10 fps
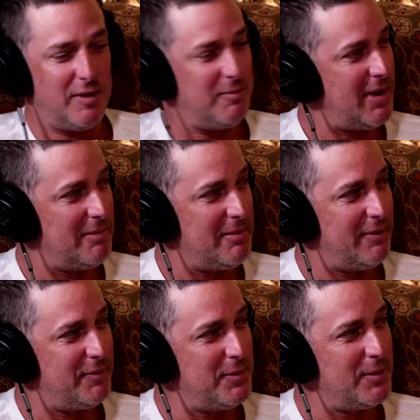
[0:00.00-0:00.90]
my man
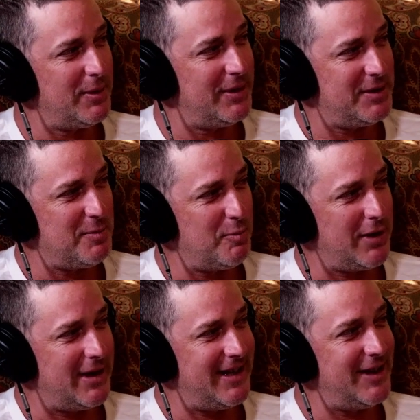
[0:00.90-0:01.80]
from New Orleans,
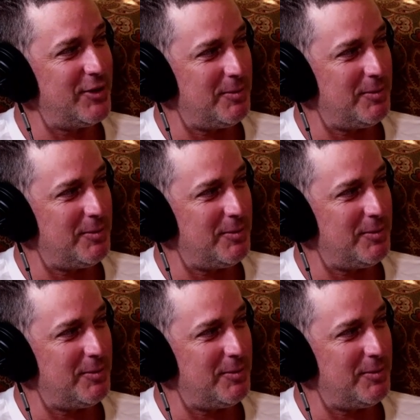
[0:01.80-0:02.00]
Brandon Ingram.